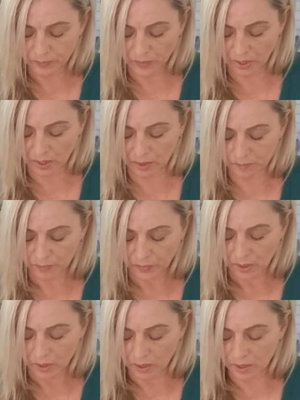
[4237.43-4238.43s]
Yeah,
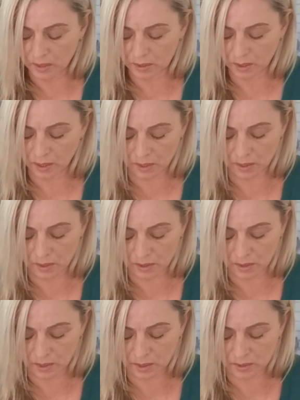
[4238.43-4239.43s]

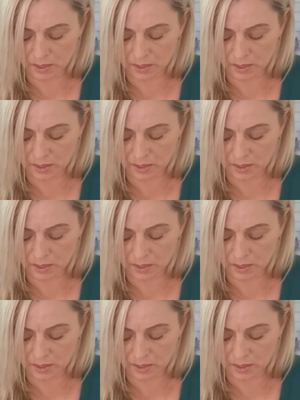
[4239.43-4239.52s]
he